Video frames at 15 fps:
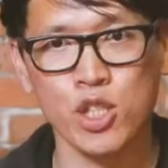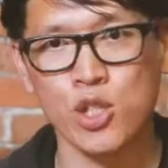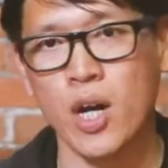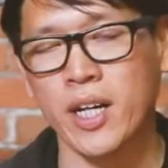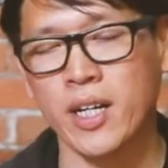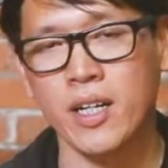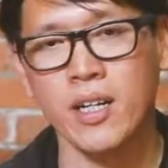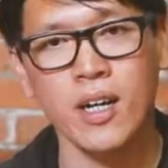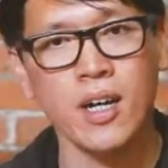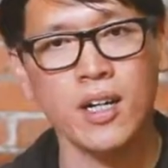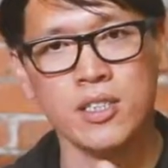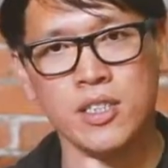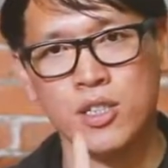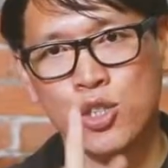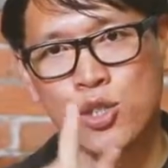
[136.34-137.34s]
tracking
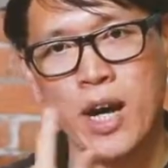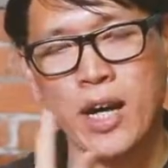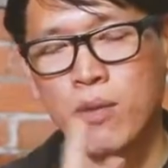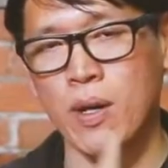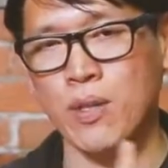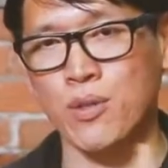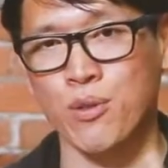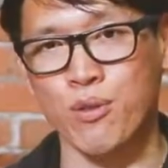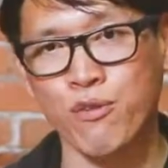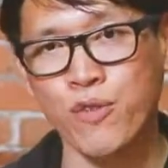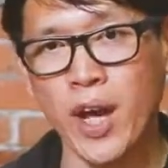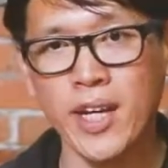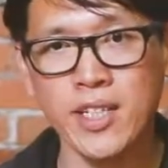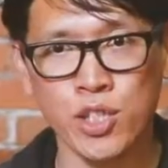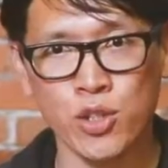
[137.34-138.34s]
to track around your
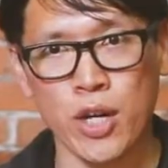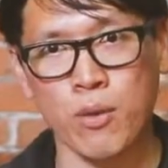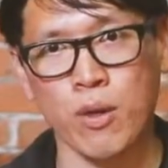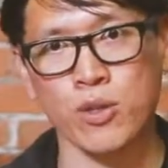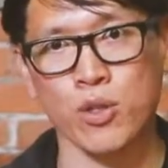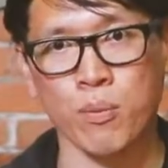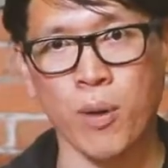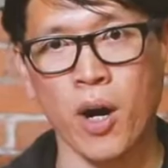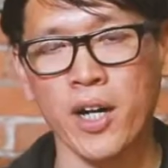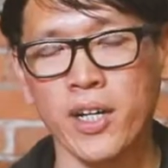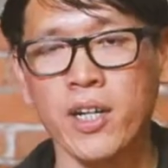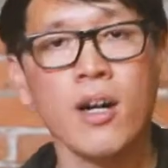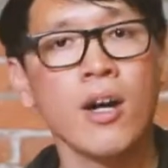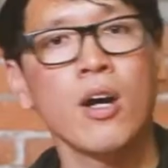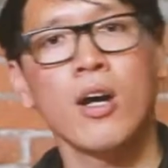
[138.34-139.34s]
face, track around your
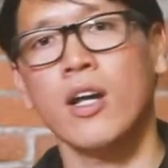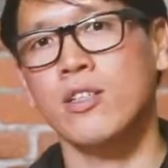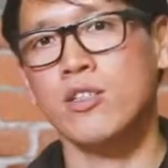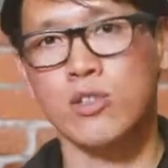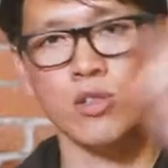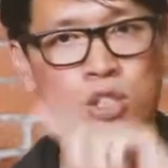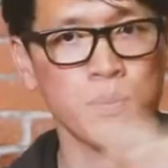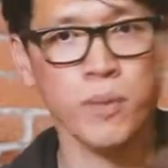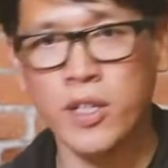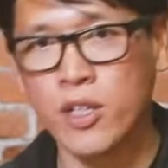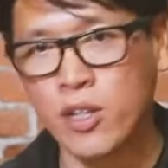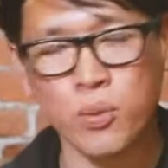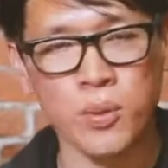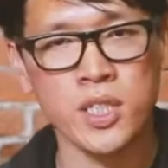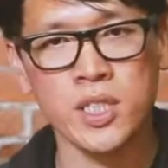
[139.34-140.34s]
body, spin
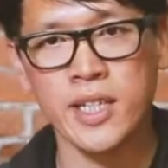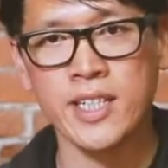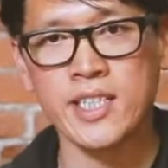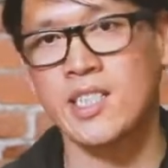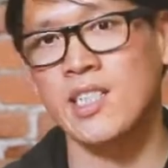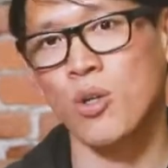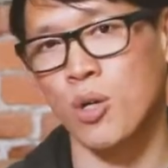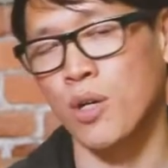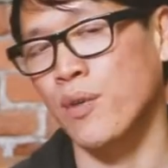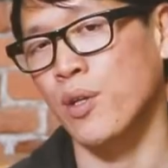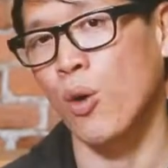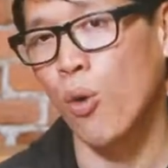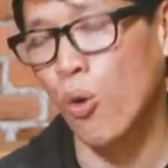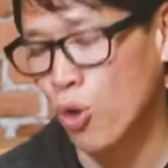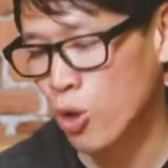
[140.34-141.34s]
in 360, or even
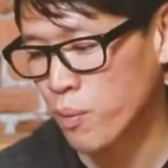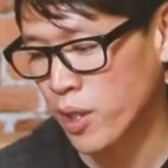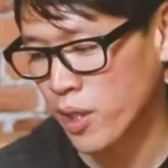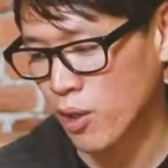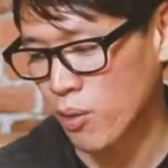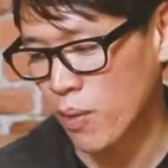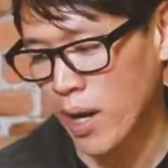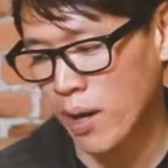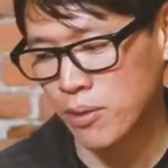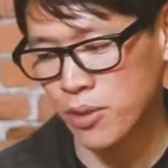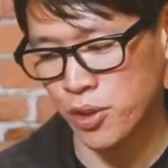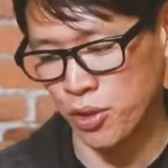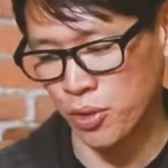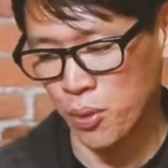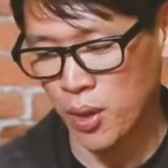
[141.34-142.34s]
orbit around
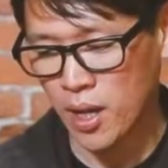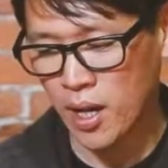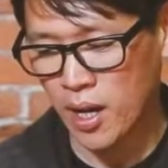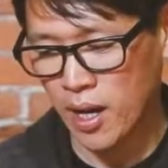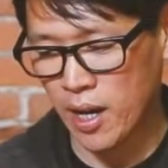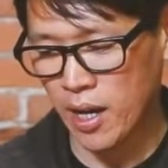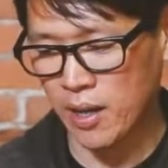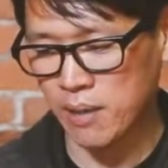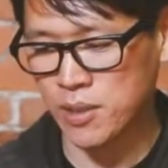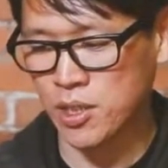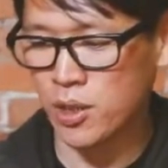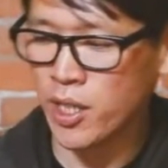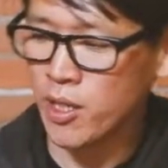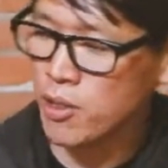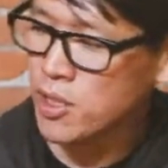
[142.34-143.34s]
you. So
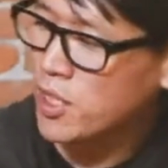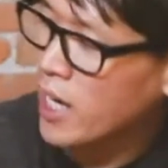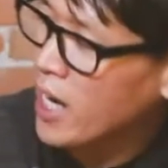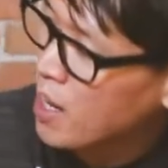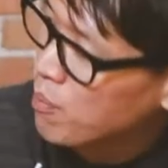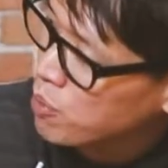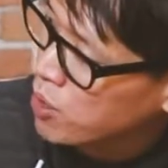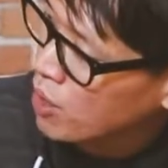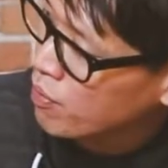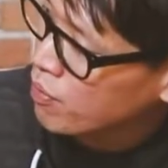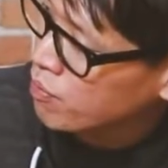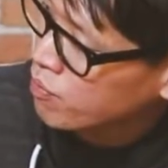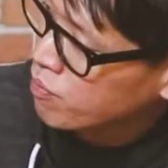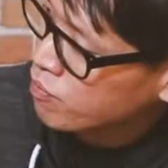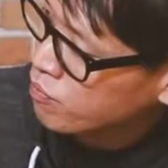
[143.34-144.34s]
here's the app. You have
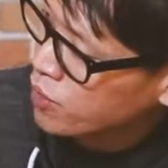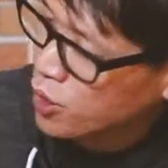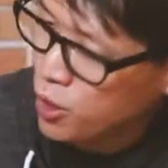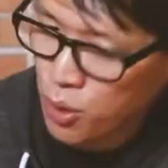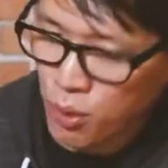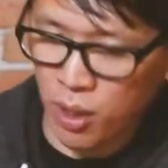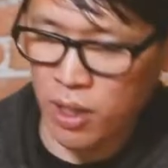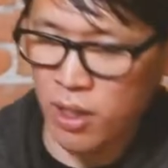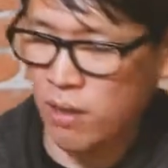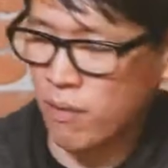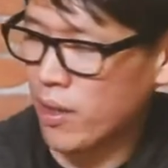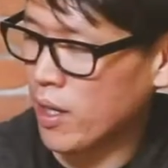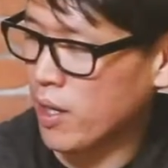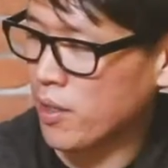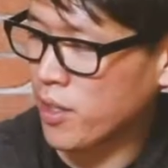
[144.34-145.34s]
a video
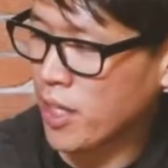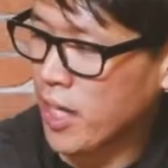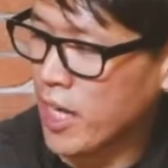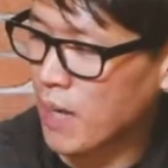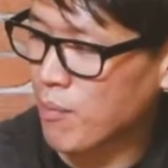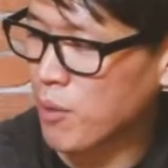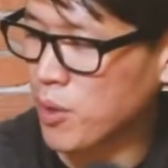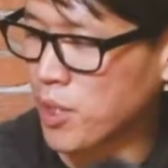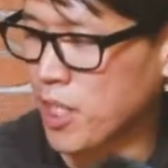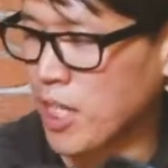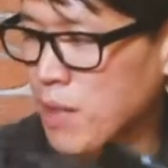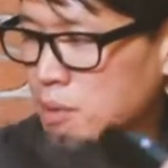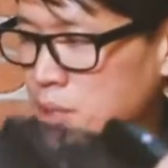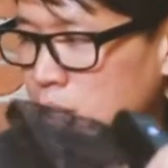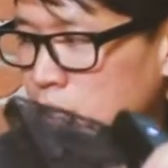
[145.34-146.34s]
of the camera, what the
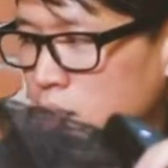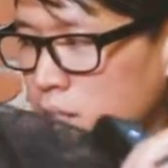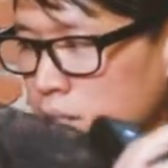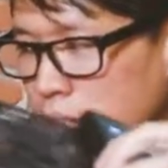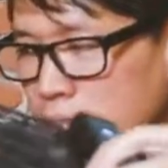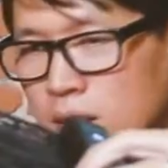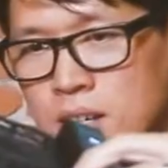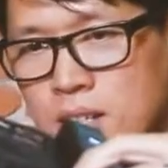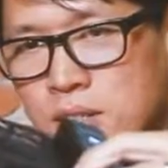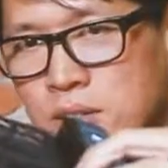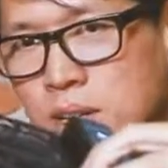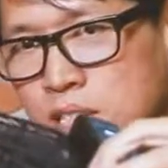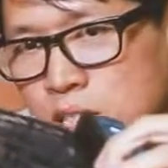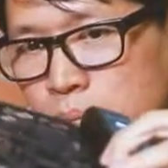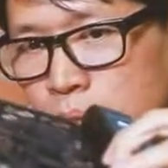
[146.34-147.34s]
camera sees. So
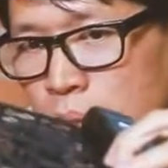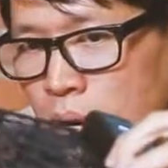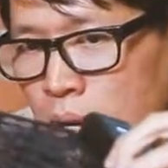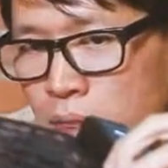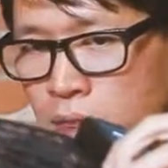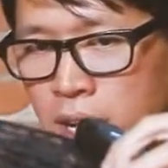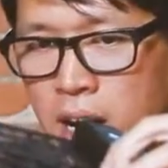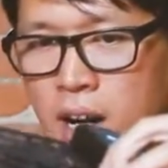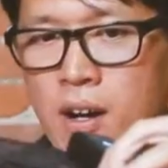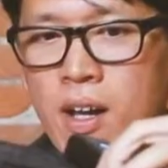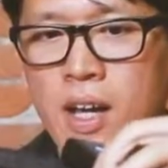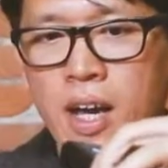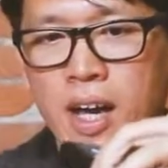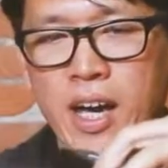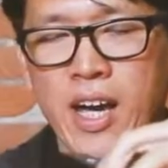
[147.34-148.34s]
that's me right there.
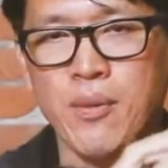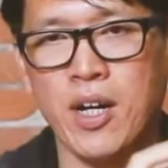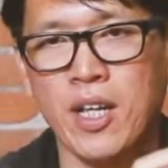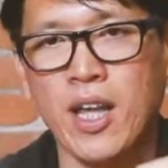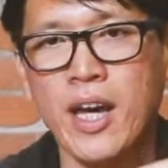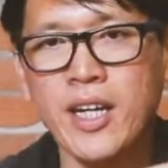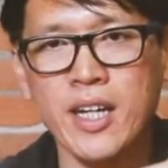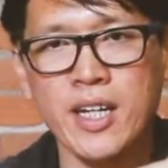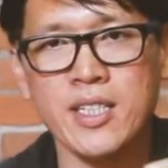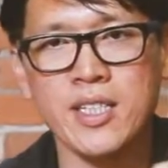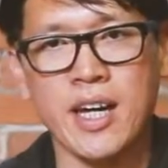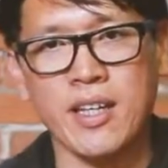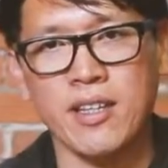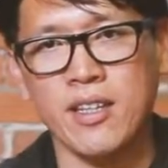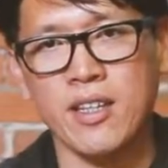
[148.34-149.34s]
And what I like is
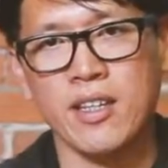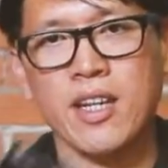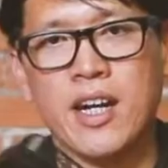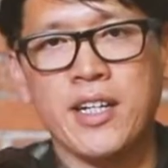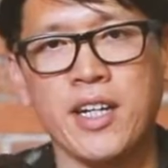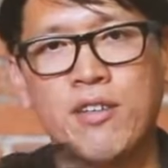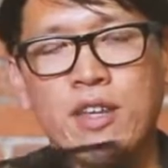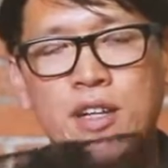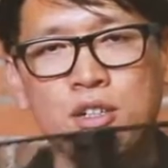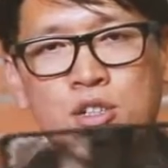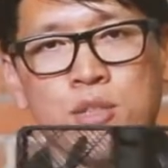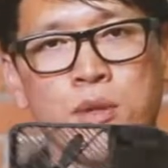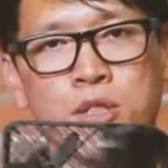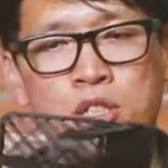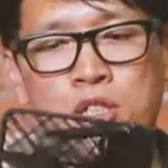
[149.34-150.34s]
that the idea that you're
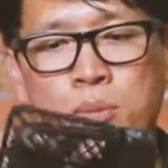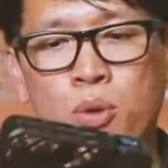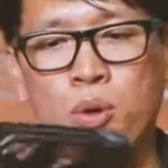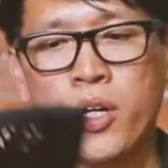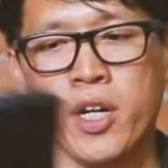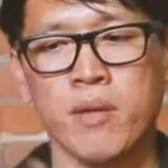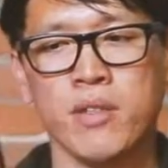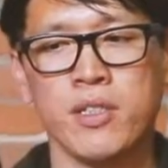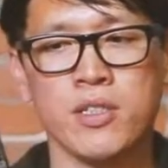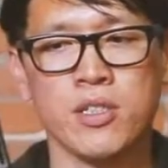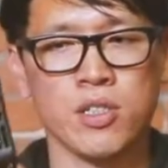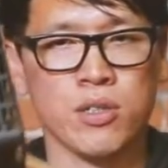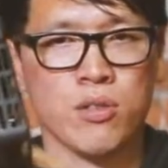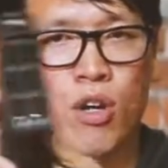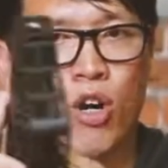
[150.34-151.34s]
supposed to deploy it is
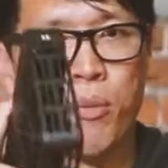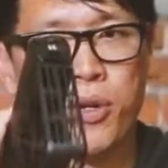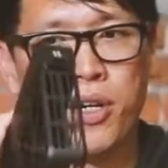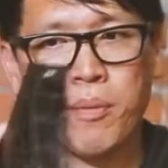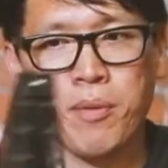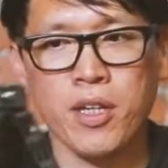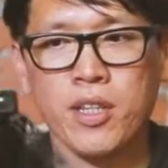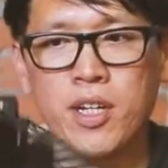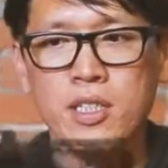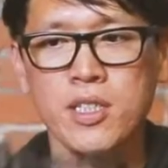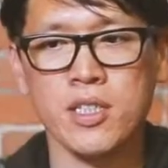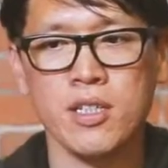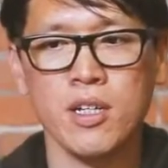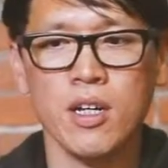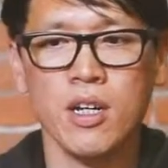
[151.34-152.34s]
just open it up like
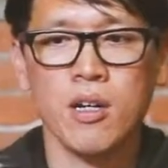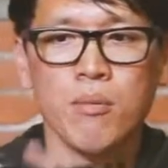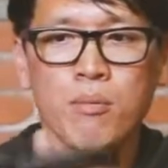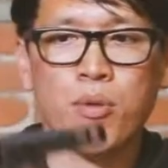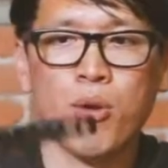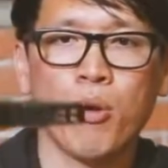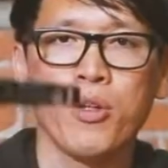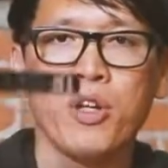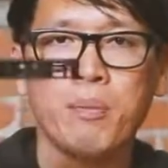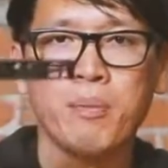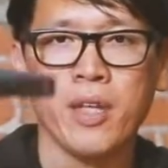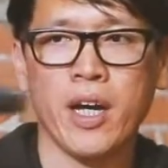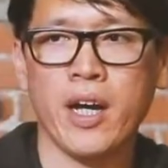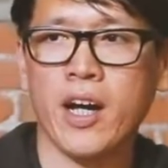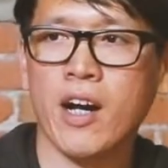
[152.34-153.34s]
this, hold it up in
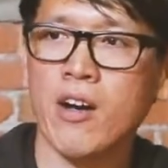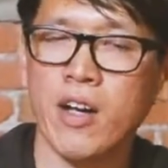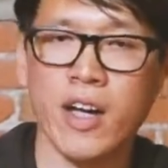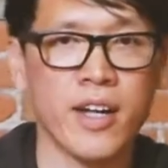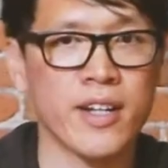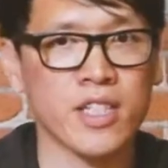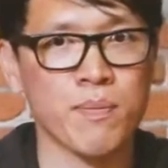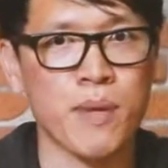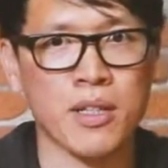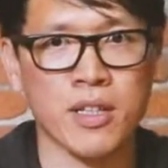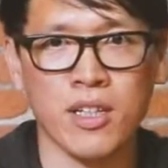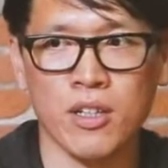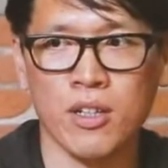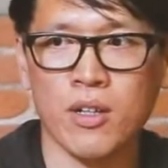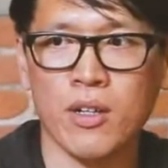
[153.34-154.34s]
the air, and it's about to
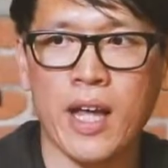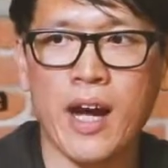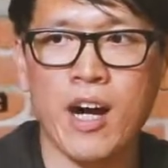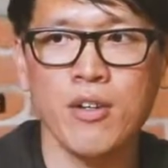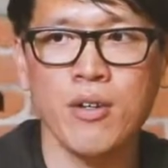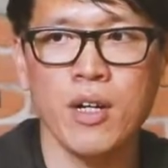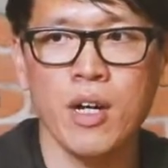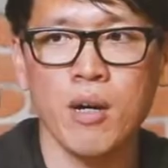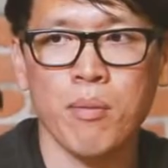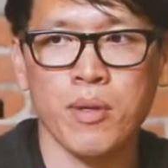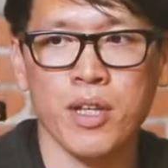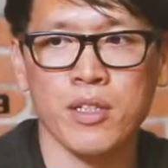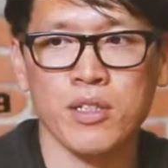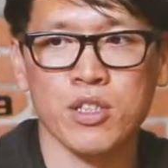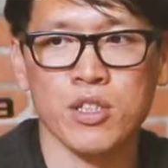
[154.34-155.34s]
get a little loud, but
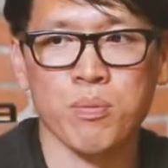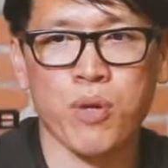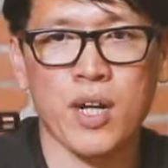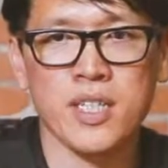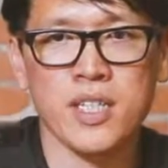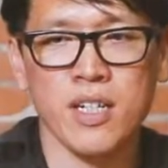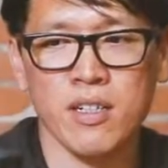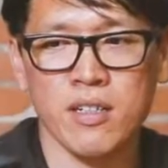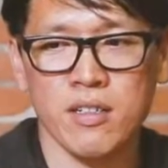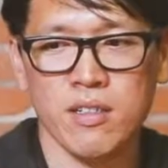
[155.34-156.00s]
then just press it,